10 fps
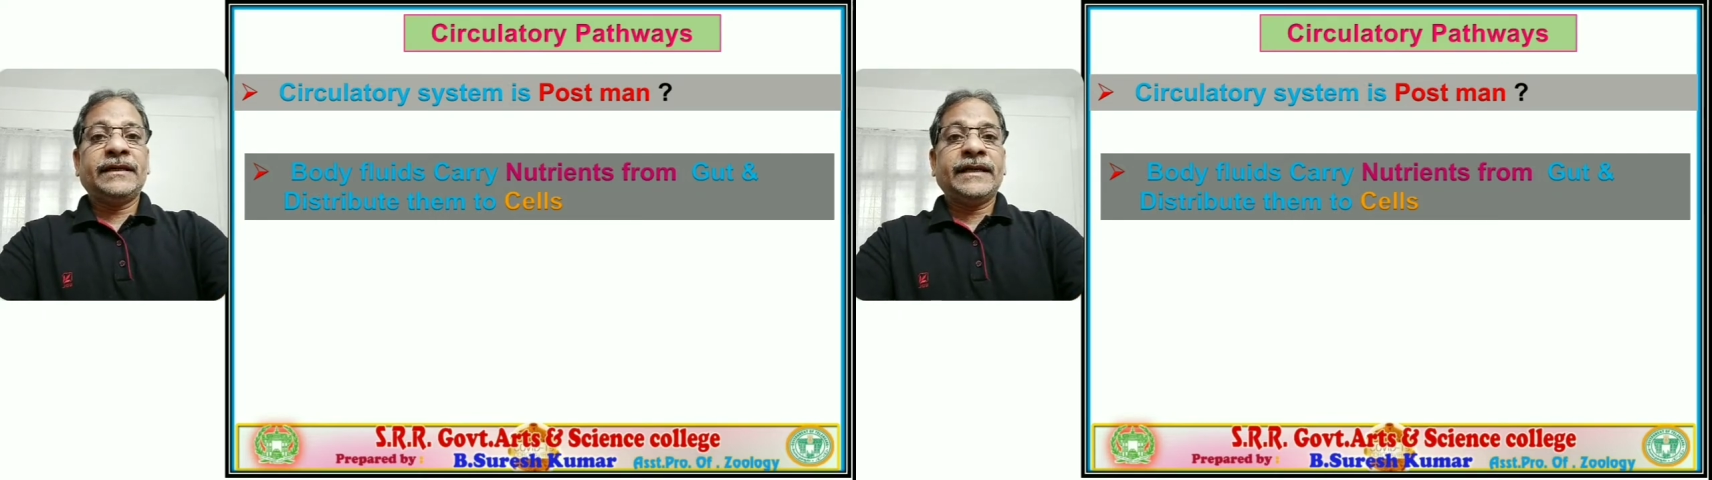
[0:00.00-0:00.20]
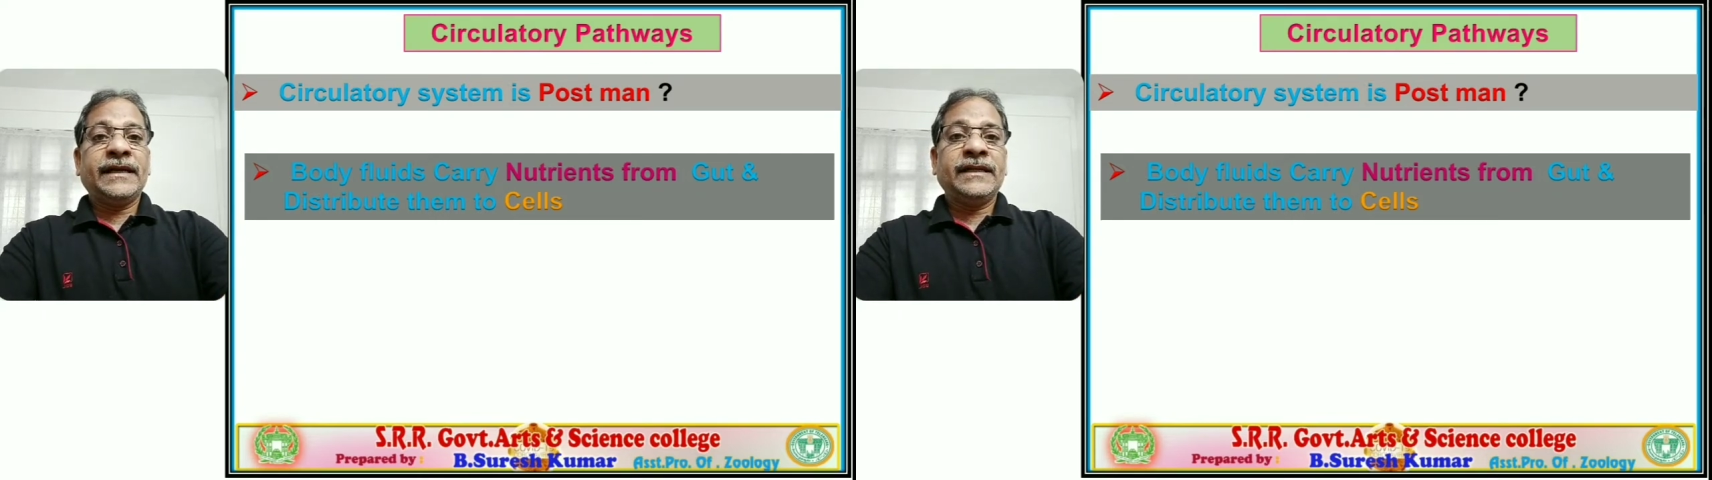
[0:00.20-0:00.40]

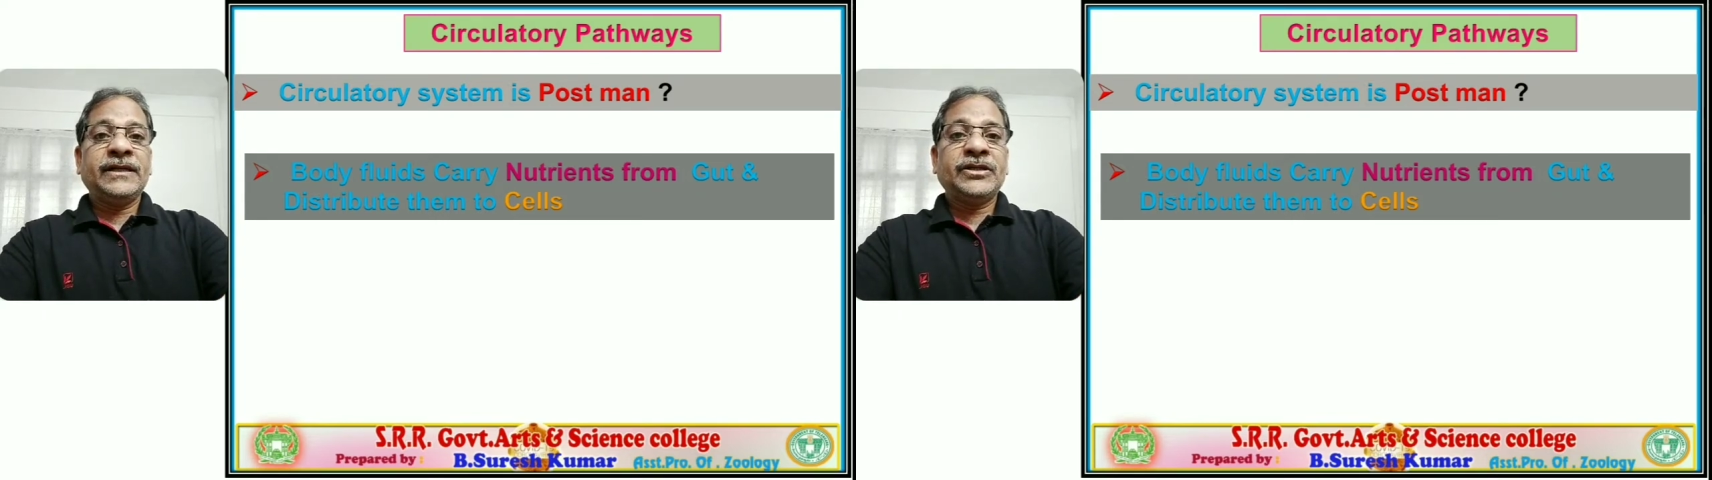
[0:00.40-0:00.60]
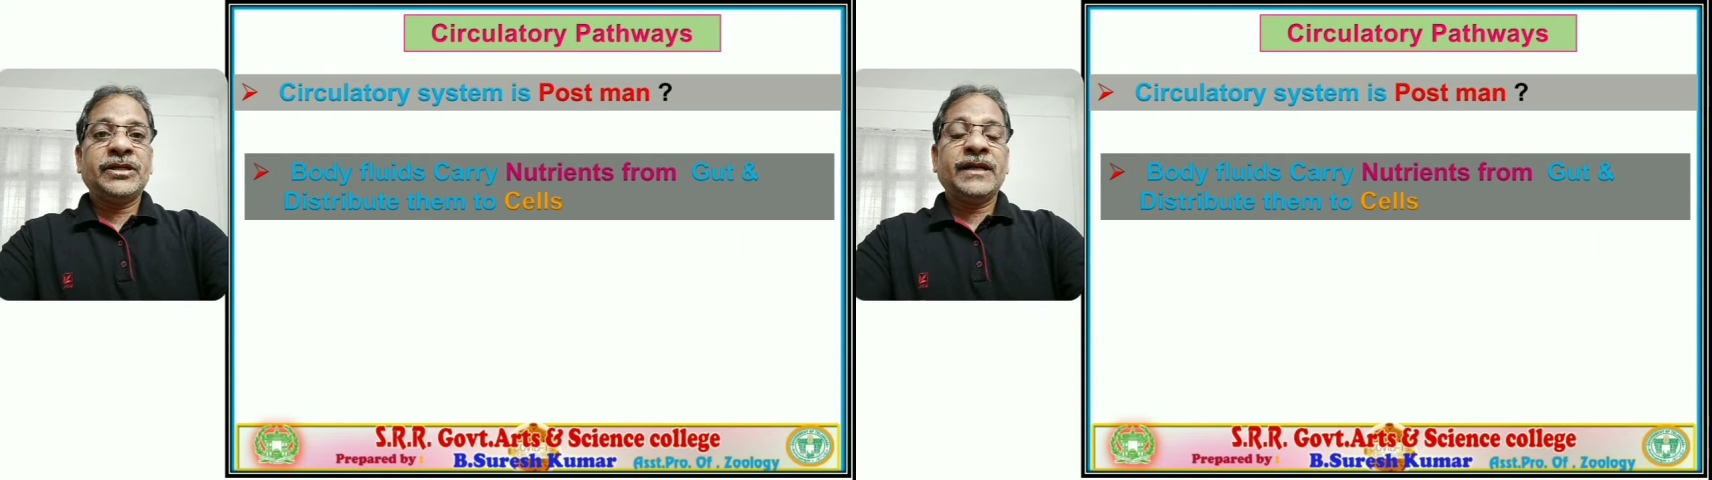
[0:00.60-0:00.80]

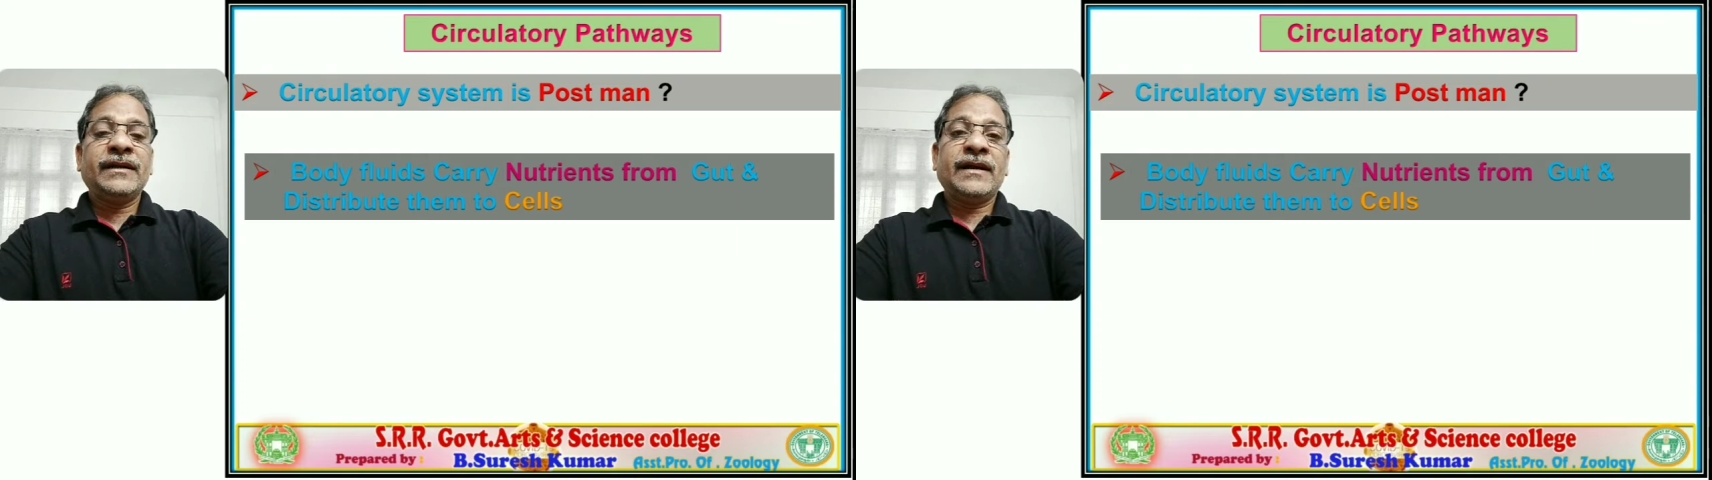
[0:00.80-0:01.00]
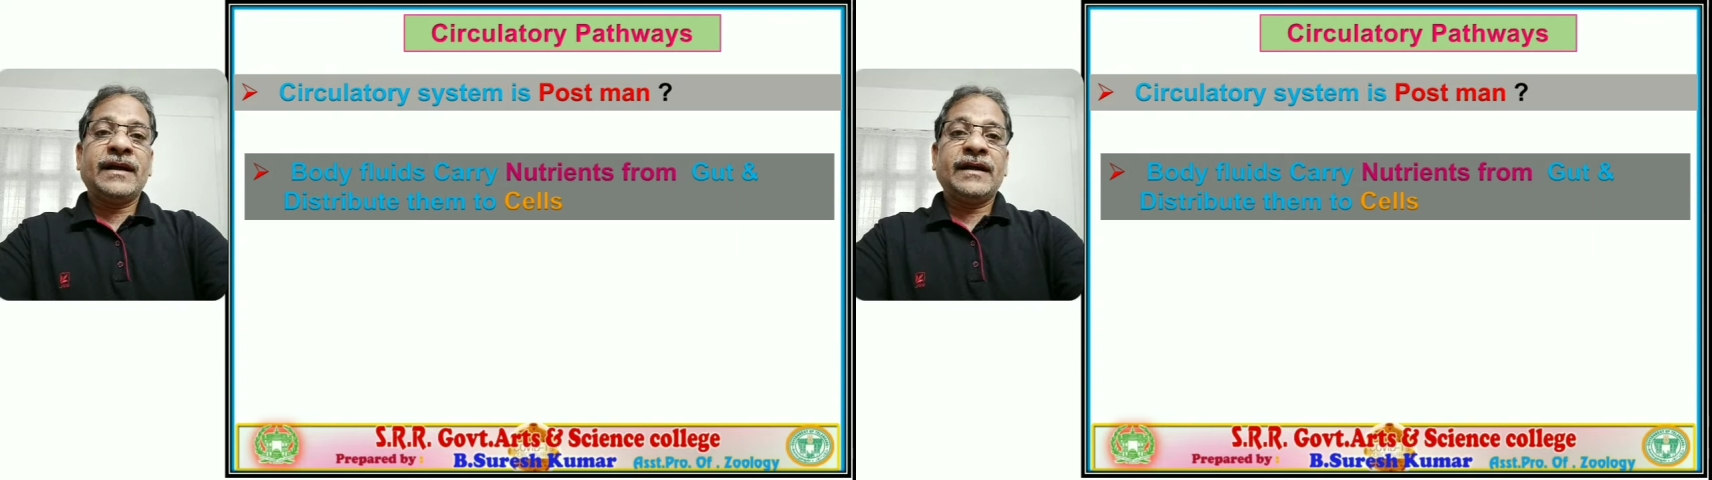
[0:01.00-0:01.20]

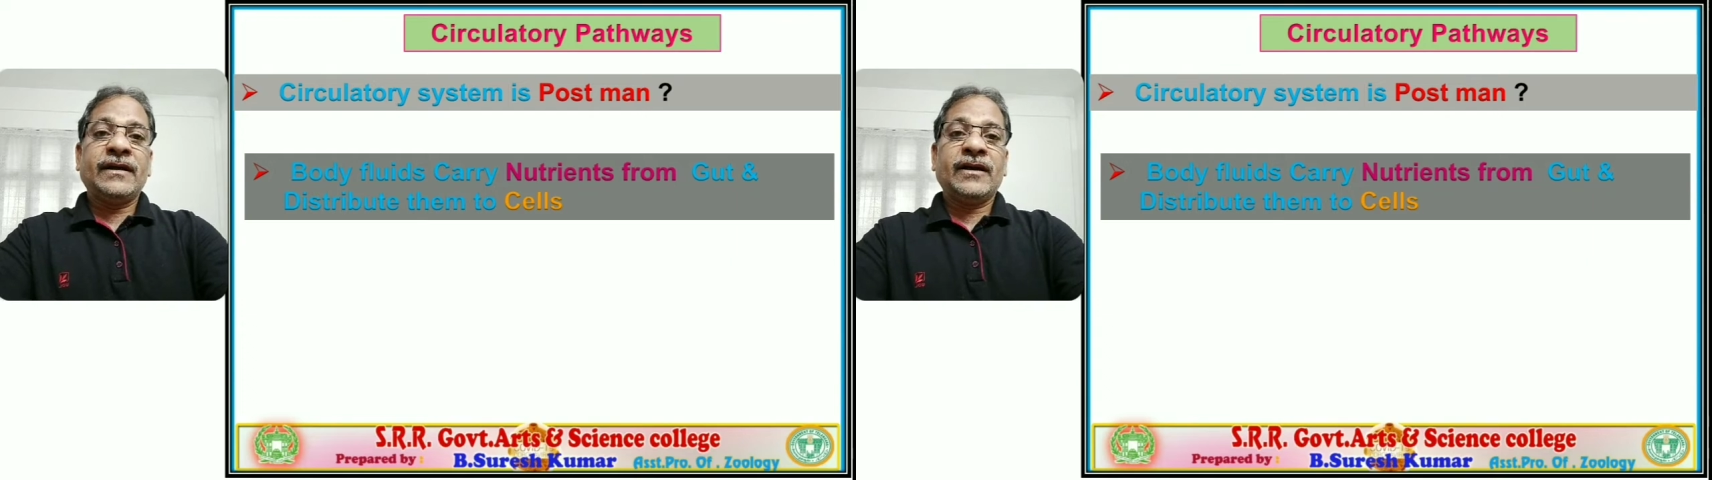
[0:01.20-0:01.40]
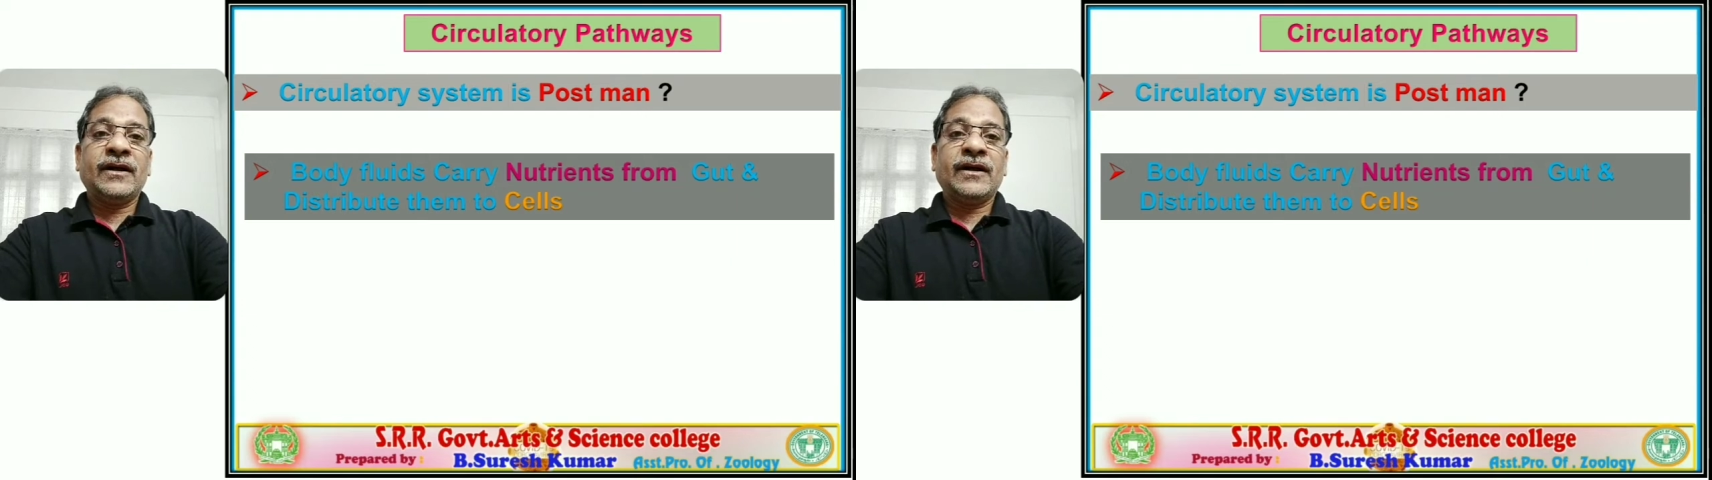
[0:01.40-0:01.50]
digestion and